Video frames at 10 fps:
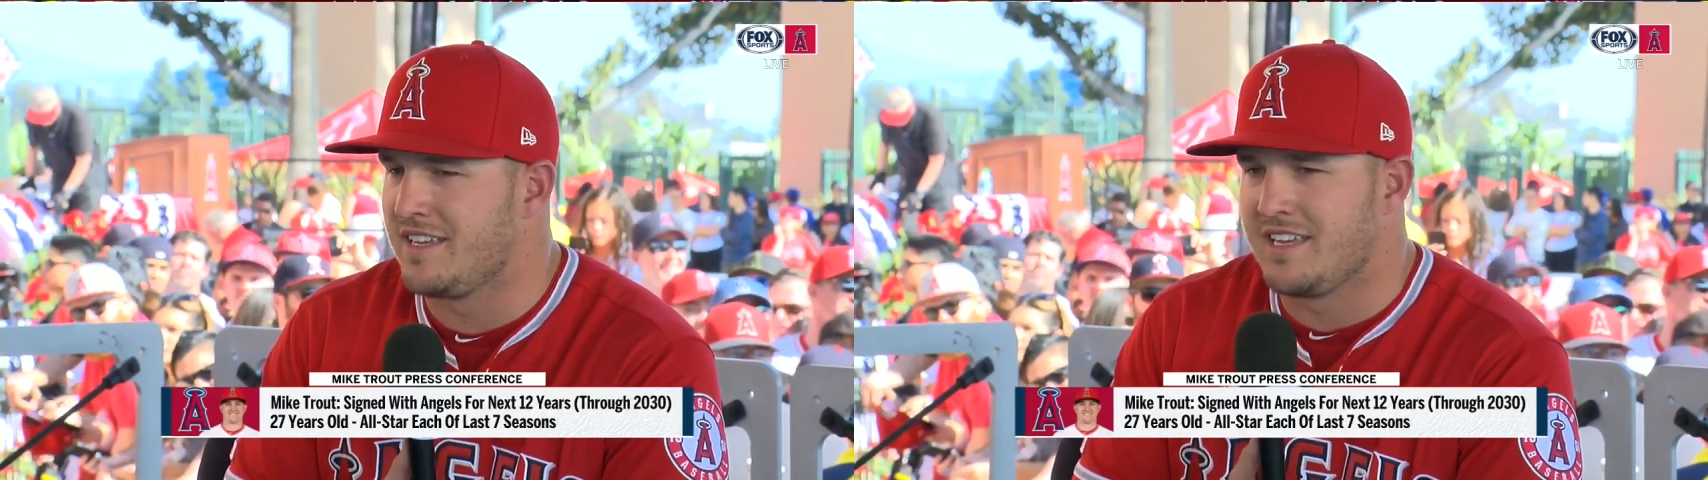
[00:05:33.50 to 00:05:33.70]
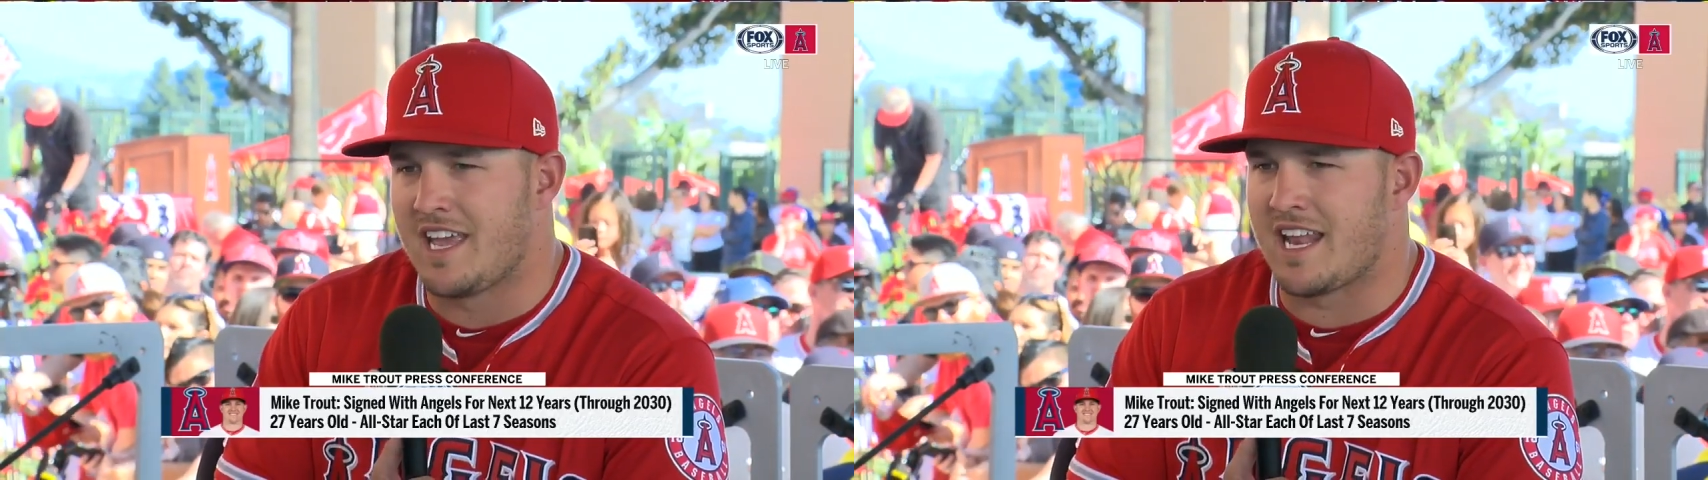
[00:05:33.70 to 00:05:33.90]

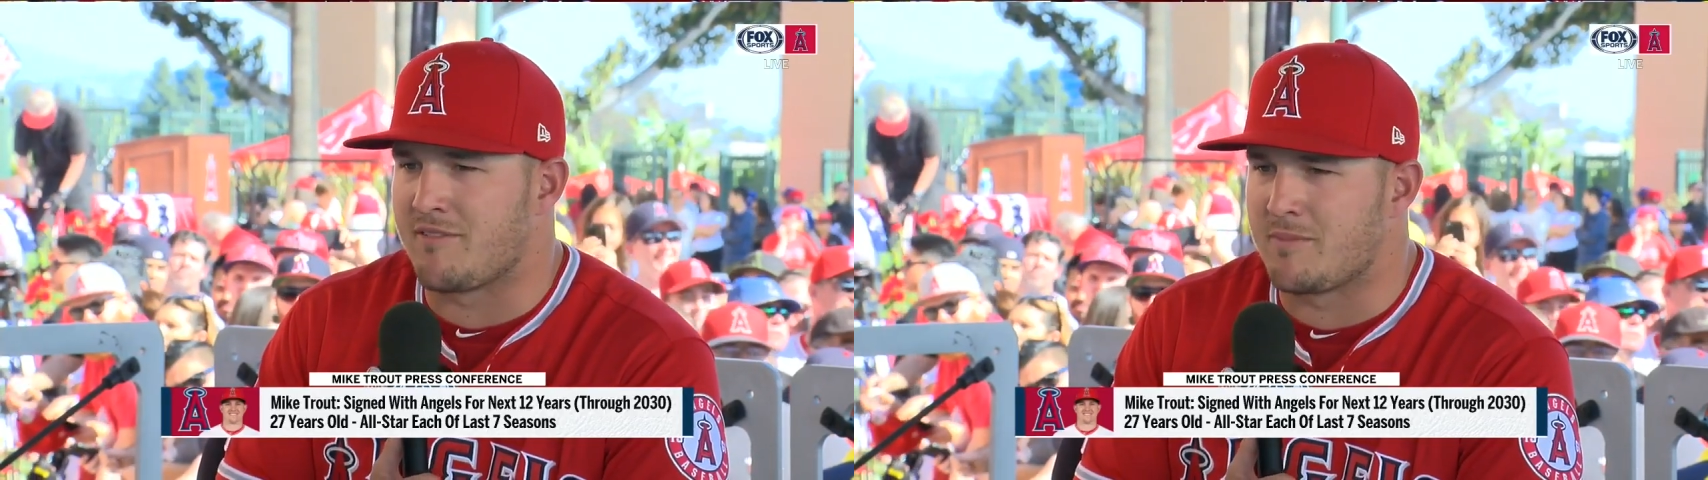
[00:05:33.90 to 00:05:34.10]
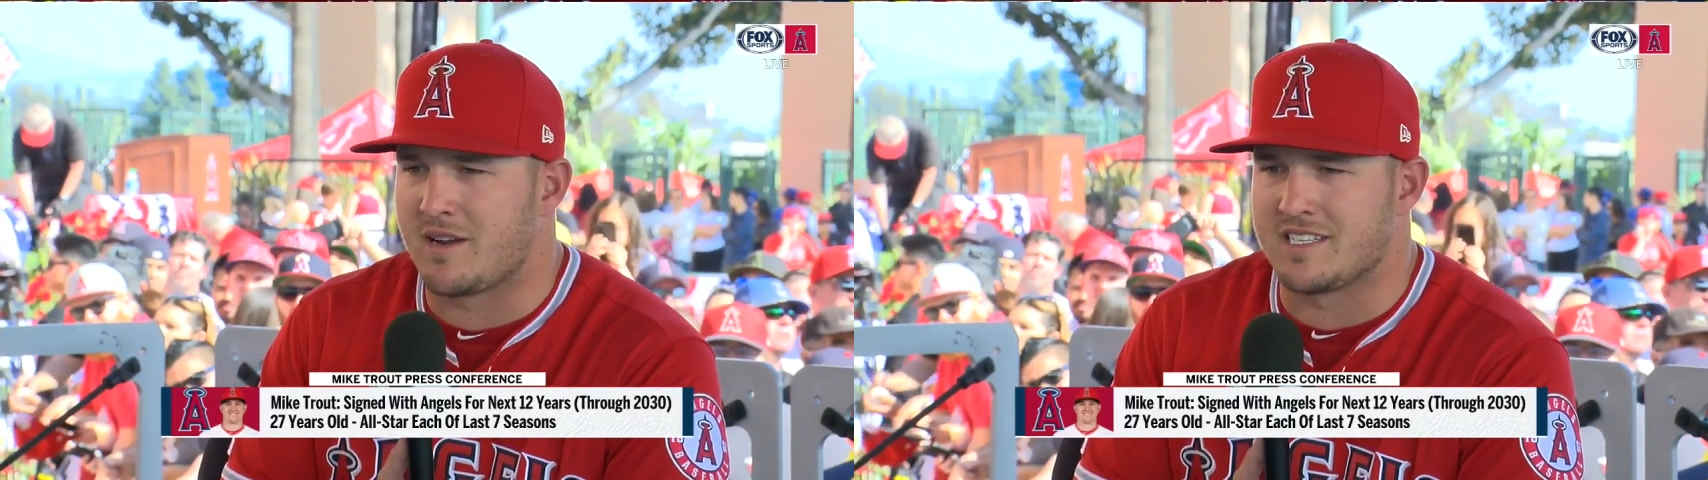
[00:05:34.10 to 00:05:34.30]
and
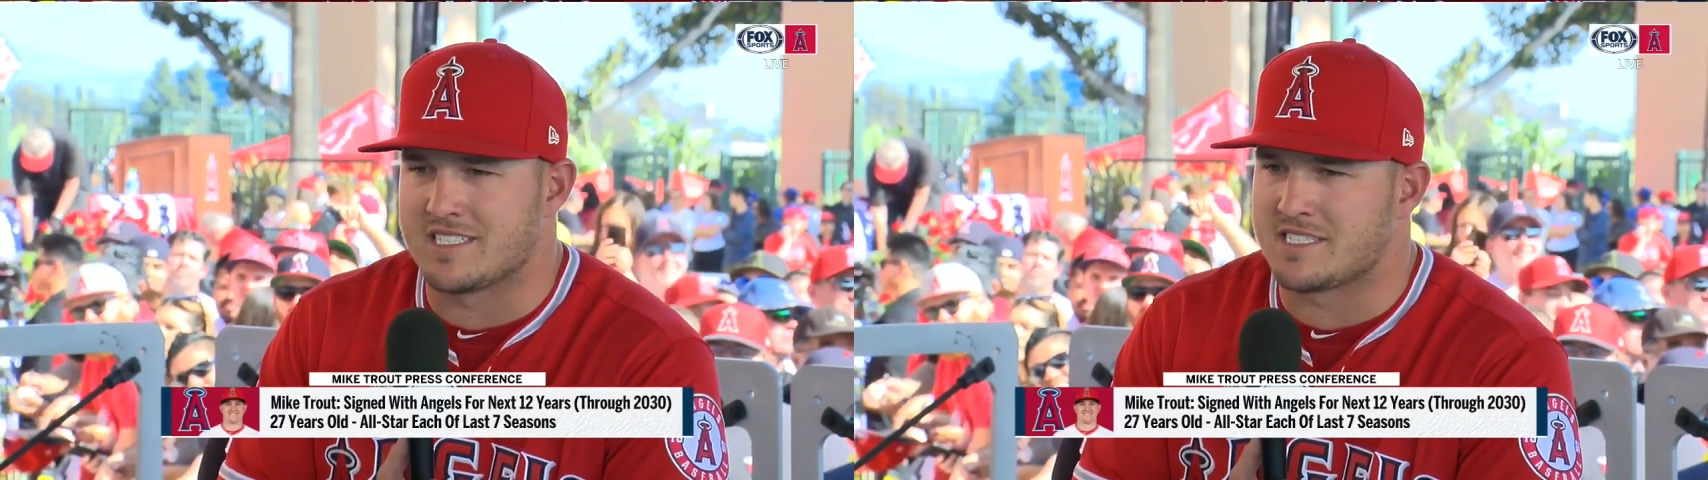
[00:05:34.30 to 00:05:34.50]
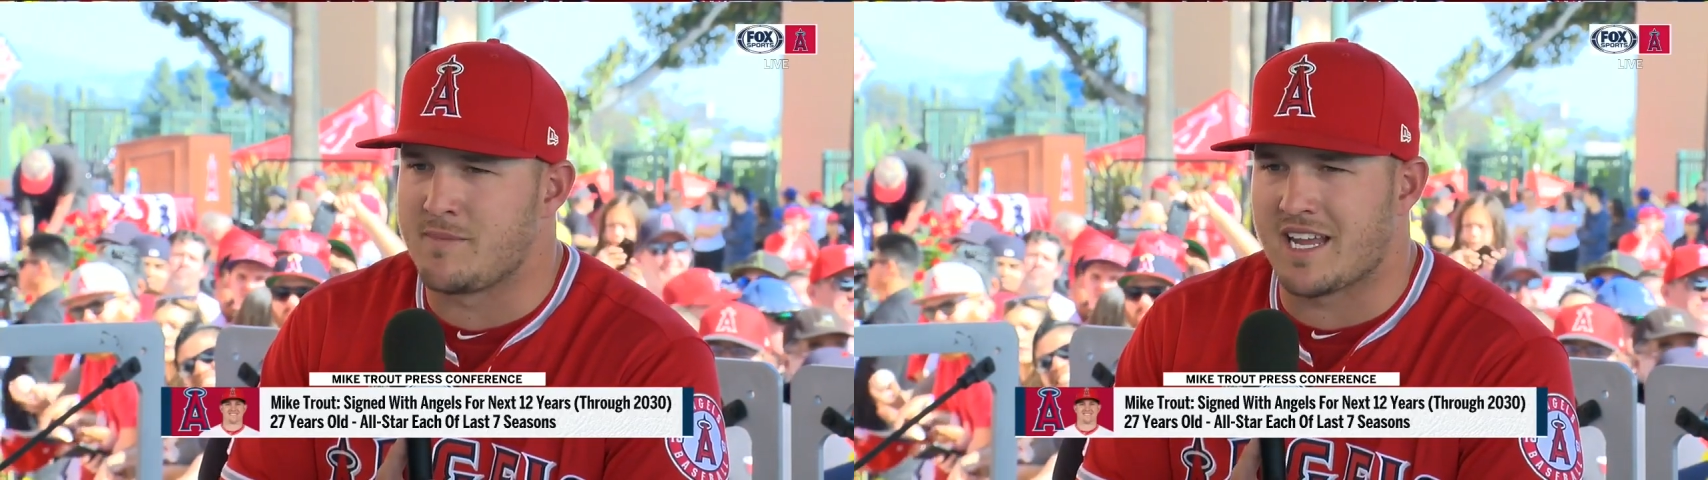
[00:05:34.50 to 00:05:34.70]
everybody
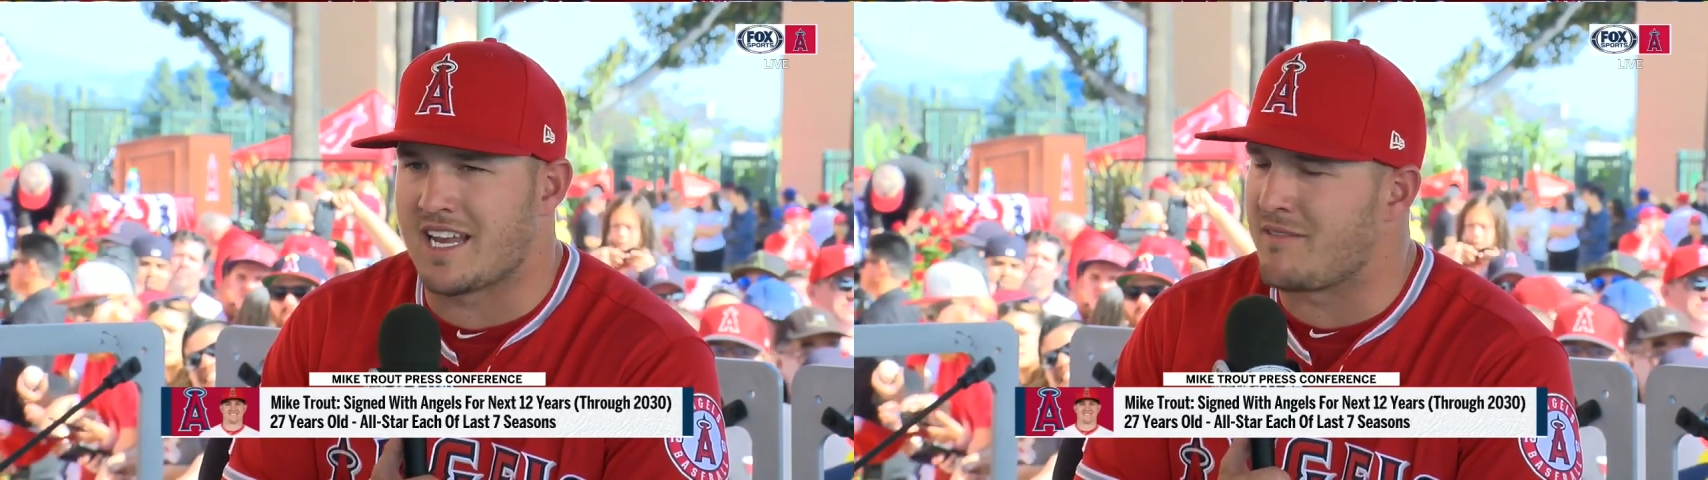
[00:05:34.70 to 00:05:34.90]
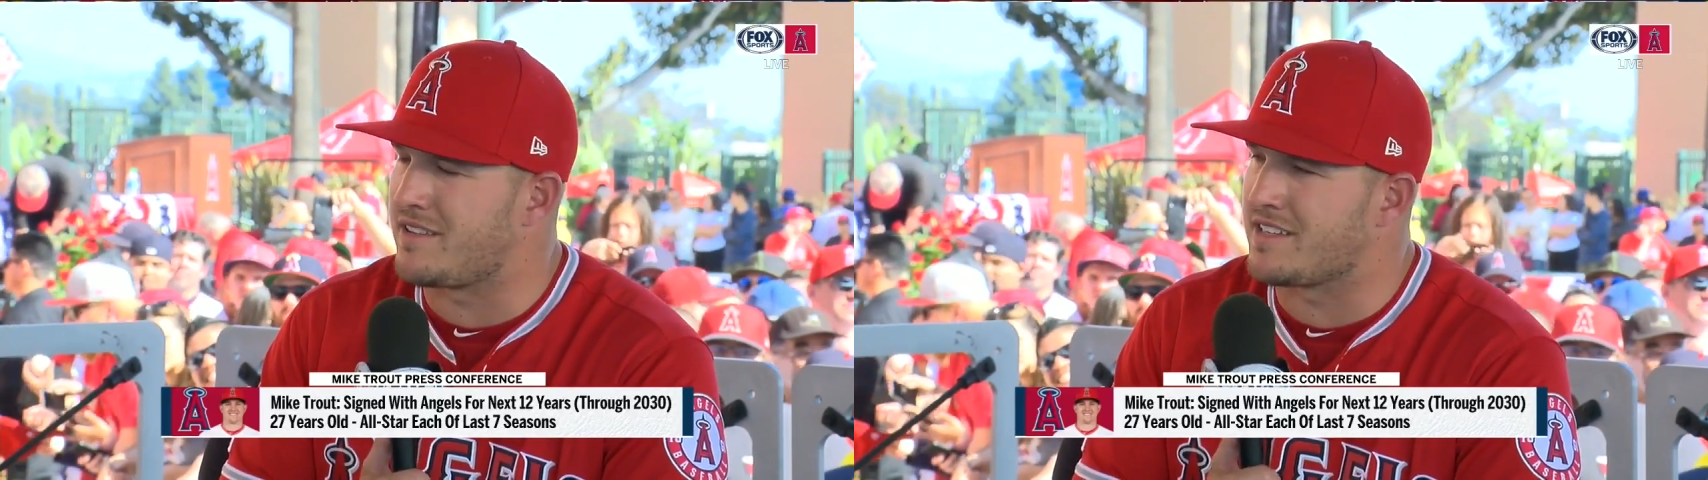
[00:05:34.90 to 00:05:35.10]
just to making
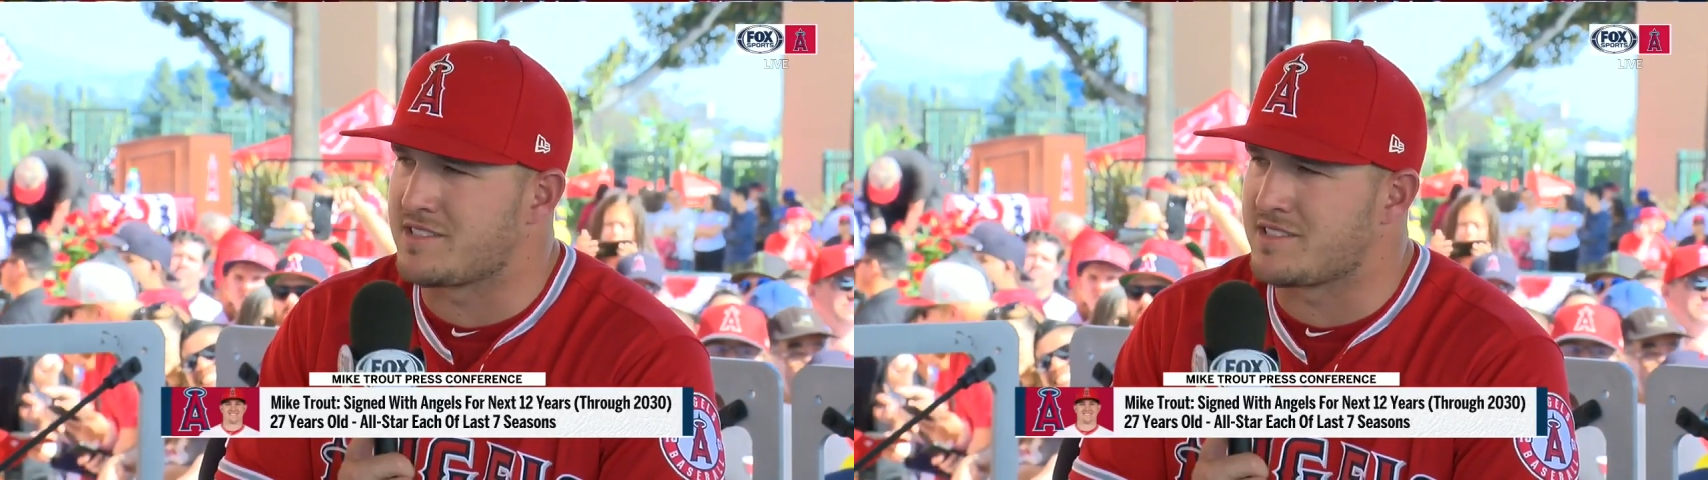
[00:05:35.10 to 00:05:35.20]
everything